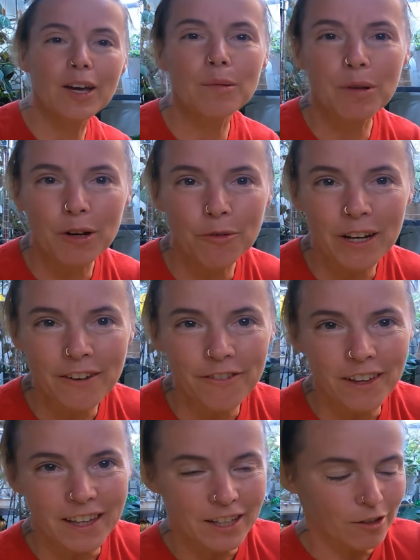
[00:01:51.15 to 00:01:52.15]
could be
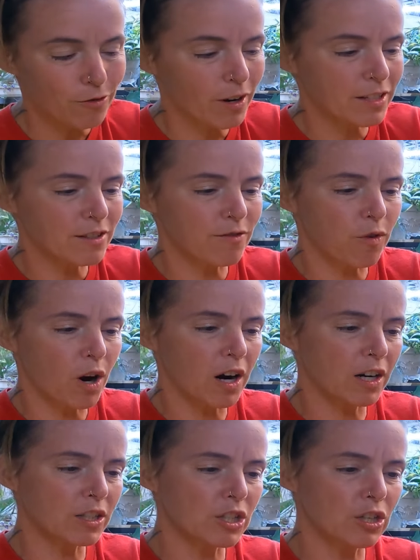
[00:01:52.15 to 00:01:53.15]
refilling the
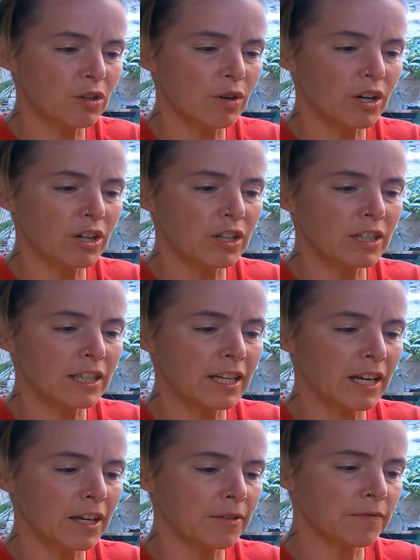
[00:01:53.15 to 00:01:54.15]
reservoir too
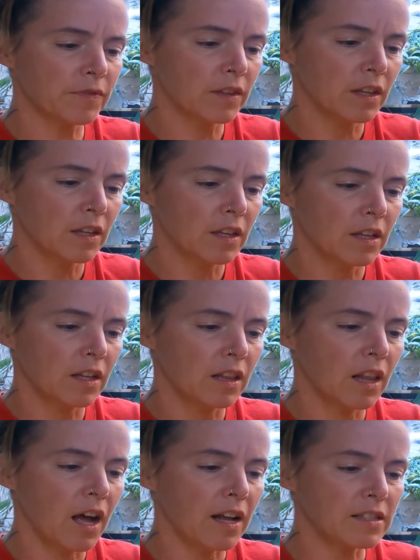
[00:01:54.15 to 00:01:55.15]
early.
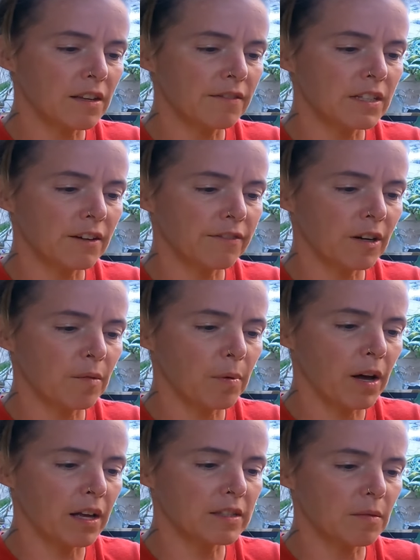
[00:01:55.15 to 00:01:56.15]
Lots of different
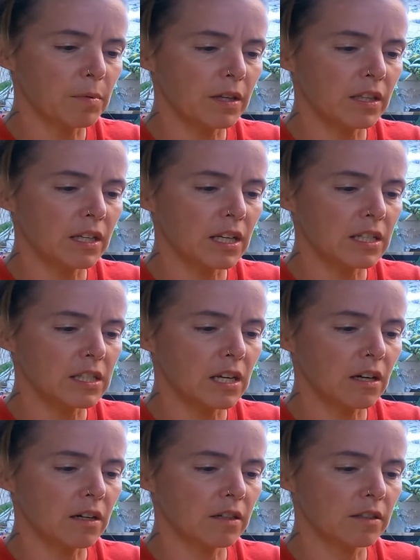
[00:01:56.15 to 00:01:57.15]
possibilities
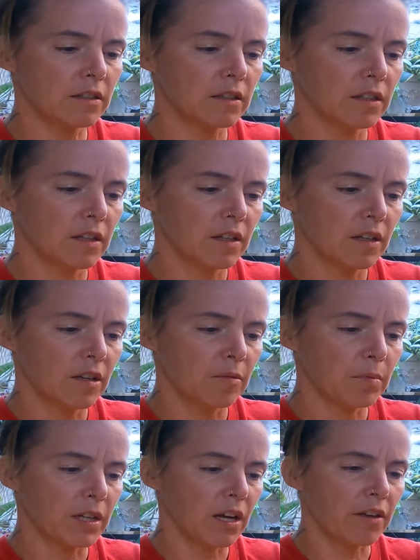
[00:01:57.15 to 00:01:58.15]
here.
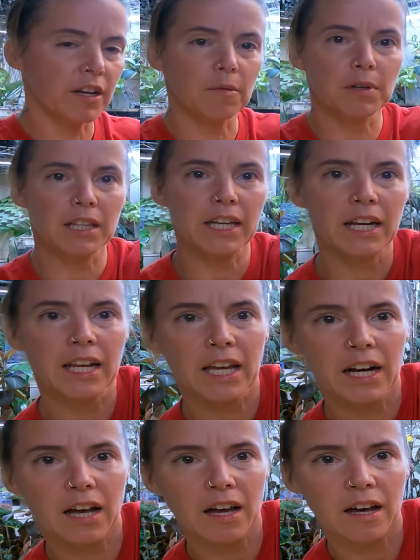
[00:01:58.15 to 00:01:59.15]
But now that I'm cleaning
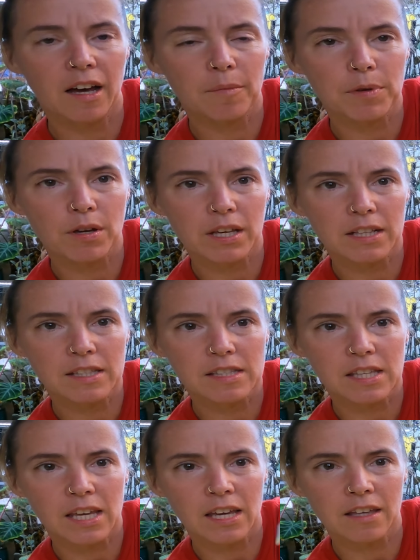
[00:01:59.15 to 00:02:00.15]
it up, you can
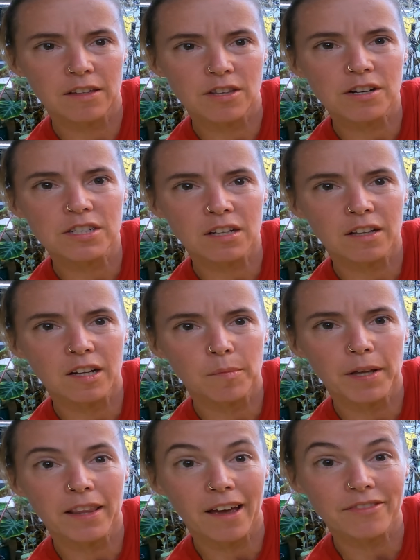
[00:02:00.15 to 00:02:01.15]
see there's still a little
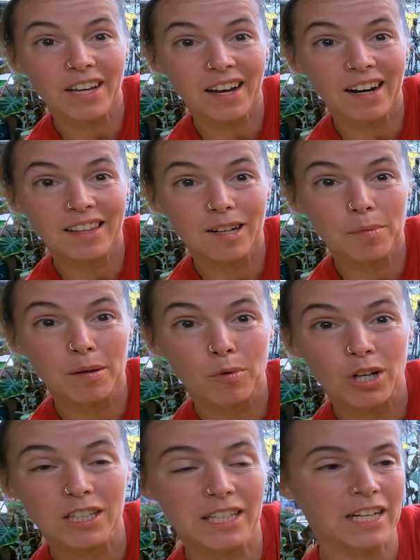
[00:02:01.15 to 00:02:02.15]
bit left. I got a little bit
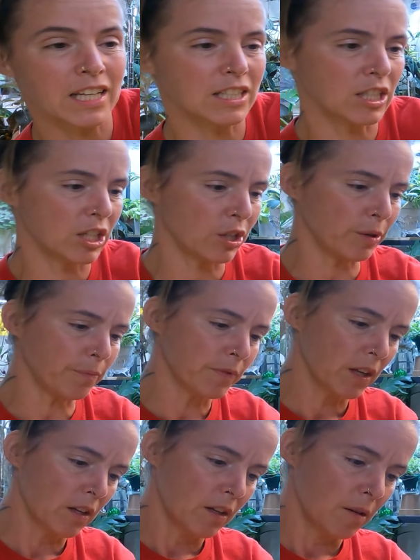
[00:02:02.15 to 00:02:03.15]
more cleaning to do,
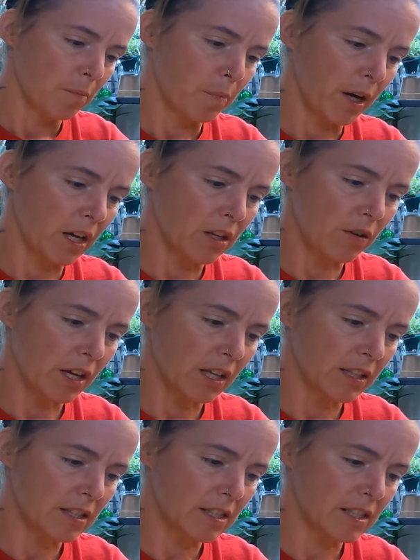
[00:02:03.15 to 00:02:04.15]
but you
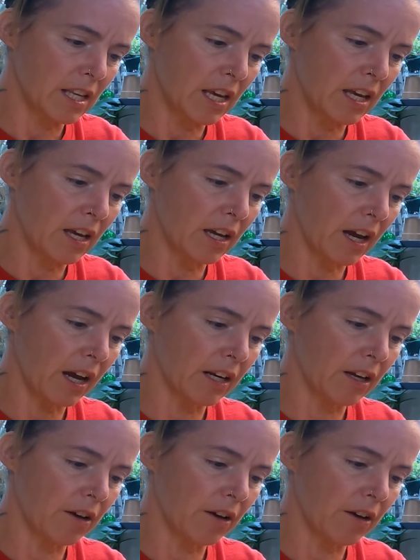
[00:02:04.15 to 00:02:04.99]
can see kind